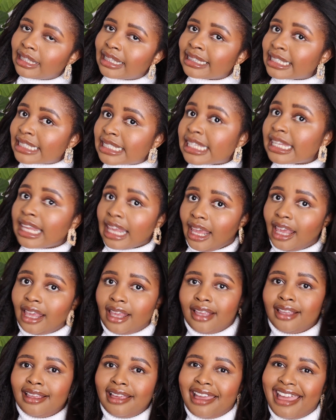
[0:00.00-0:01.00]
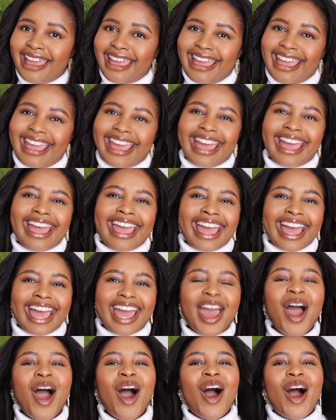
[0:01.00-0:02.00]
the tea
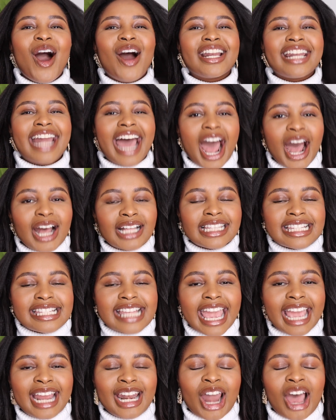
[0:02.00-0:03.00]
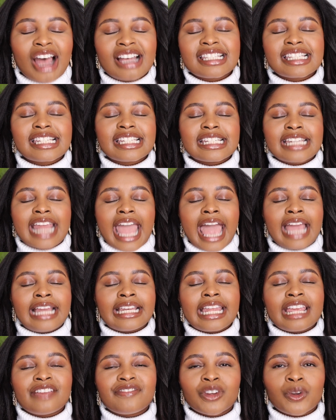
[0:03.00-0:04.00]
on how this hair lasted
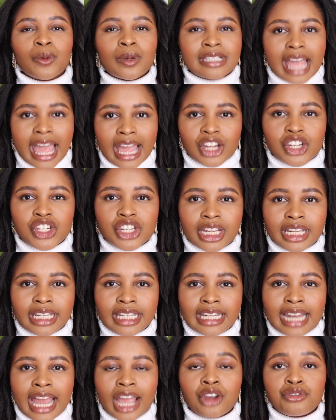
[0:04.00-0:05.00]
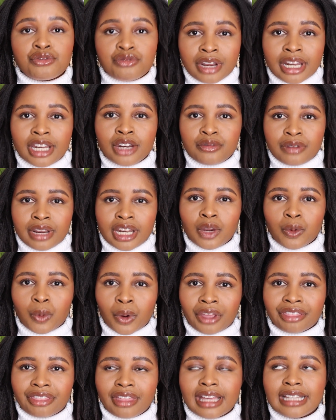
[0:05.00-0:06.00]
and if it was actually like really
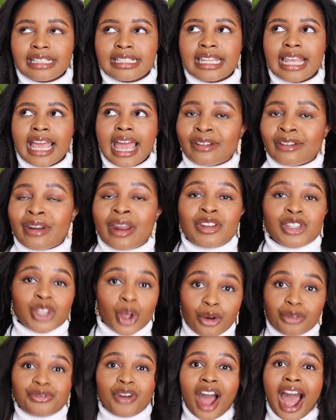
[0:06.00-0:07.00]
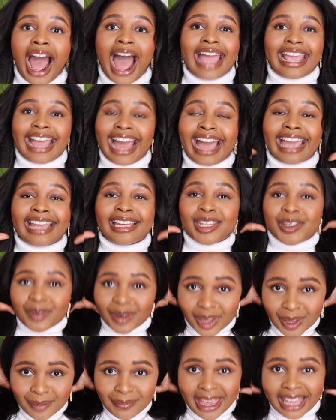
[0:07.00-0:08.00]
worth it. So far, I highly
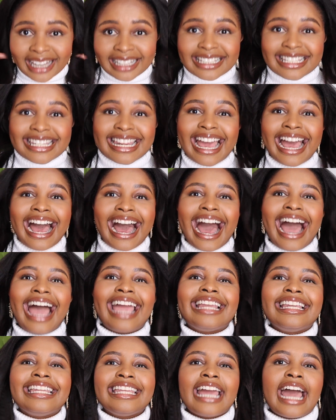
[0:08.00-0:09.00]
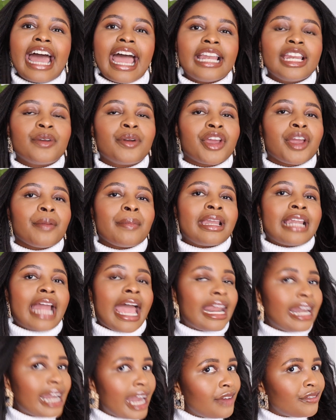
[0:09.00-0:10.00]
recommend. Highly recommend.
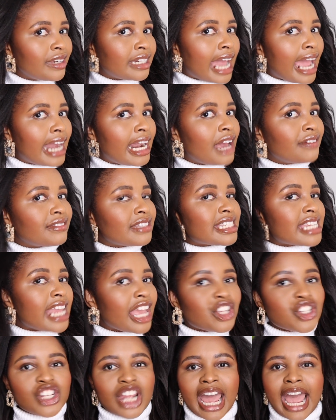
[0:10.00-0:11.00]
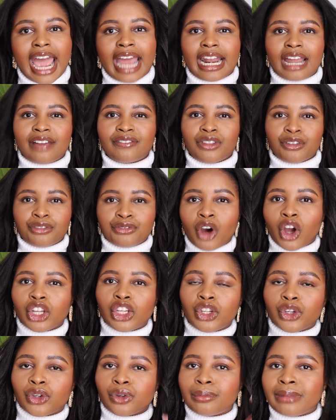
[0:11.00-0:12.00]
I love it. I love the texture. I love the
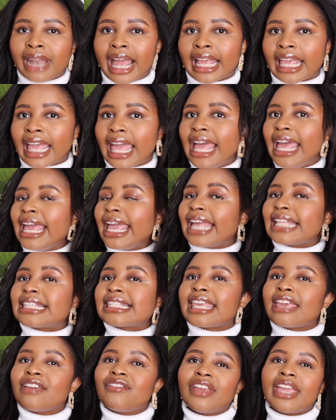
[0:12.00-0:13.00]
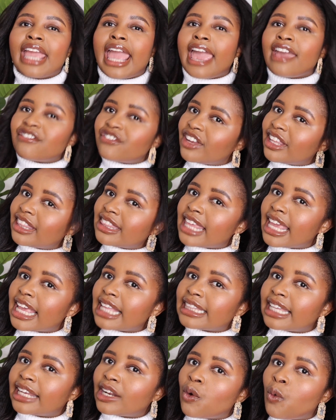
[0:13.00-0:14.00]
volume. Like, it's giving
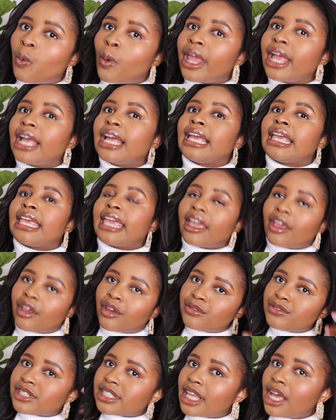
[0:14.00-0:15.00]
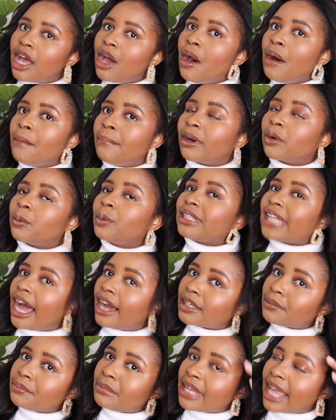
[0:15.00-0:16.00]
everything that a wig gives, but
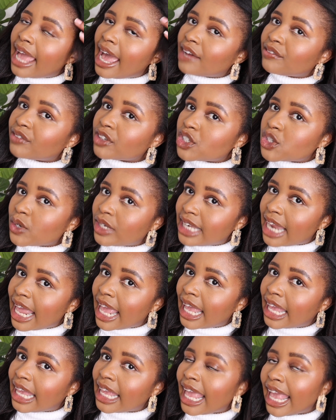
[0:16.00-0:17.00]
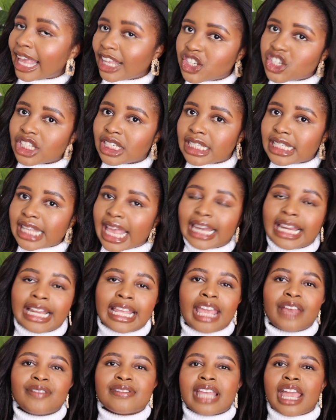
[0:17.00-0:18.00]
without me having to lay edges. And it
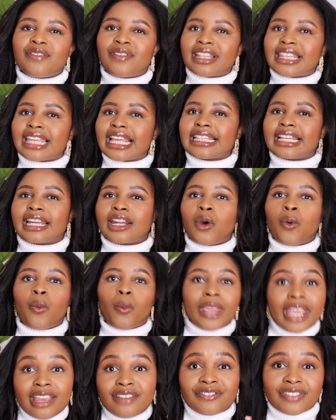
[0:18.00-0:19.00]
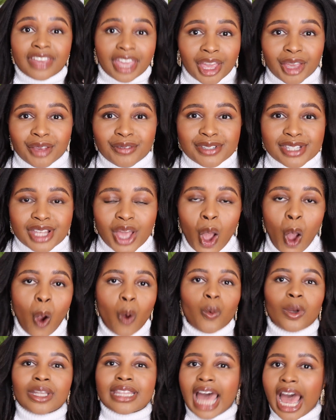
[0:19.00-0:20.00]
gives everything that a weave gives
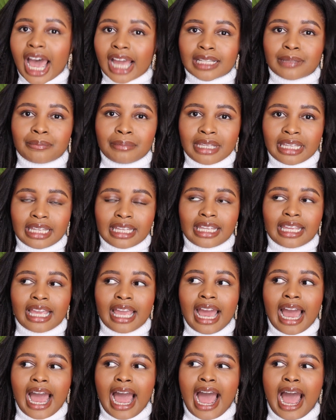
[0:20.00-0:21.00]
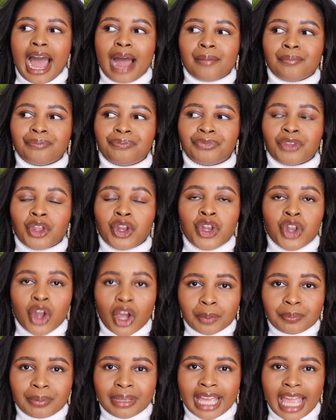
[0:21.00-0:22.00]
without me
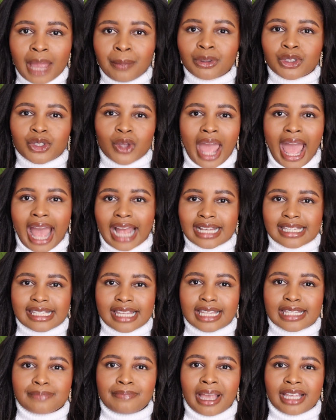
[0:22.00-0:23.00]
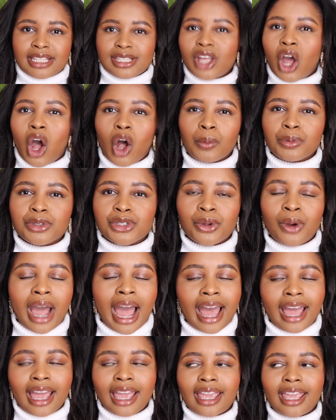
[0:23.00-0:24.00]
not being able to access my scalp. So
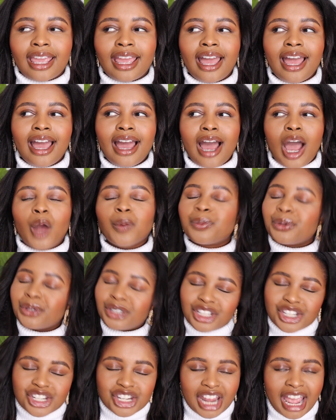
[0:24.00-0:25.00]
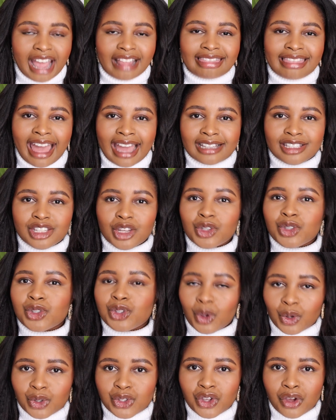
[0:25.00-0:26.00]
I appreciate that
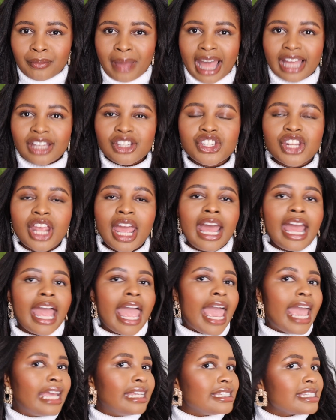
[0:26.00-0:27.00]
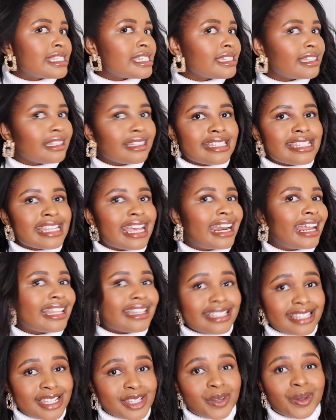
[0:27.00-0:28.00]
so much. And so
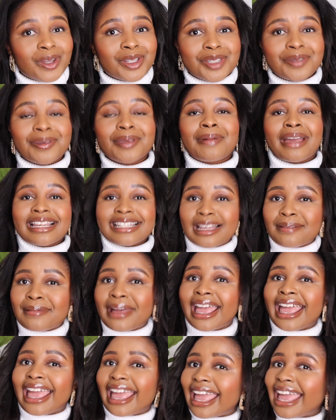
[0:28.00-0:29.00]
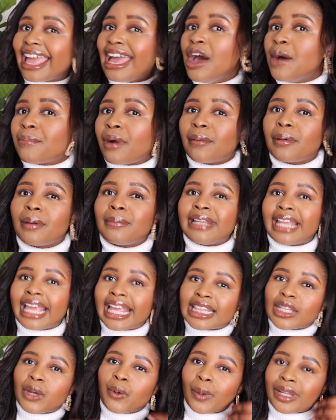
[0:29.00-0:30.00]
this is going to be my summer hair. Probably
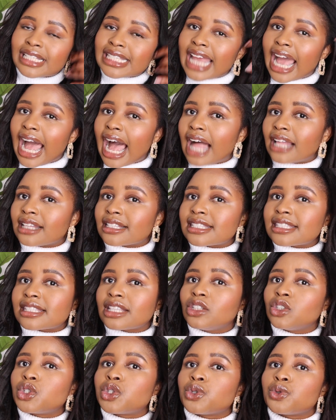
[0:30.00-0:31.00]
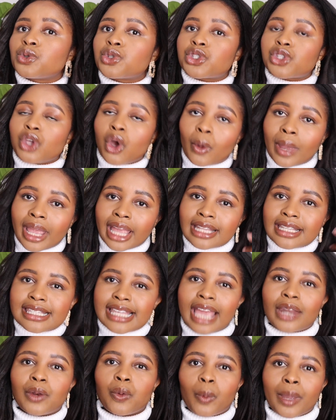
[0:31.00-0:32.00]
in the winter I'll still do sew-ins
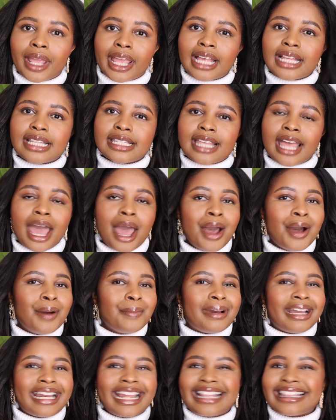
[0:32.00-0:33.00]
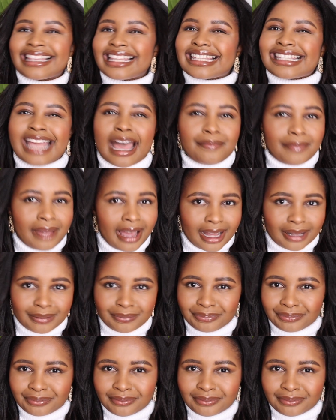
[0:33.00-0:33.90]
and wigs, but in the summer